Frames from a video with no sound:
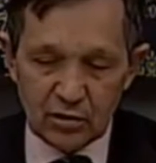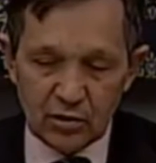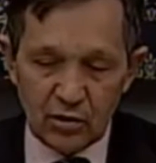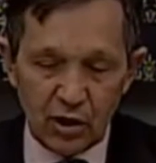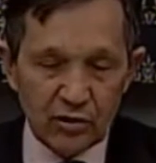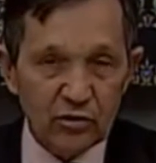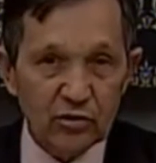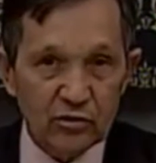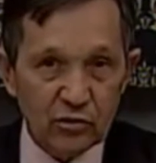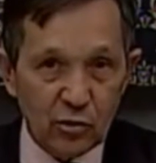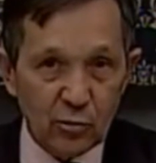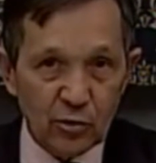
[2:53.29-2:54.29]
causes
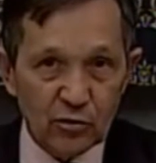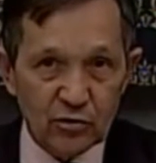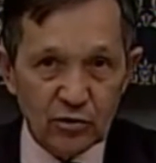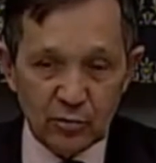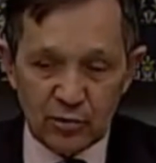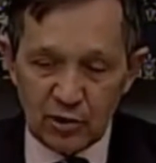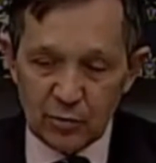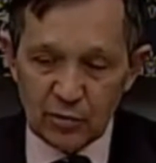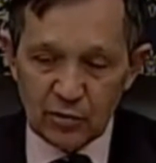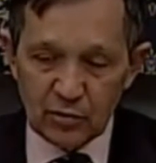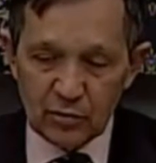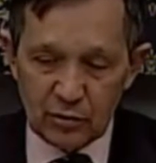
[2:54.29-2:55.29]
tumors in the
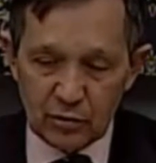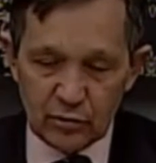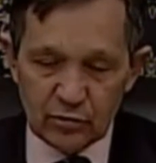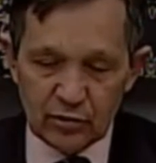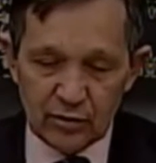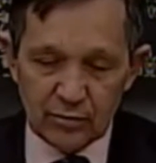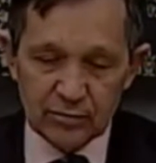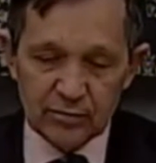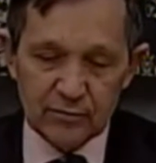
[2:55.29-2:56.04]
people who use them.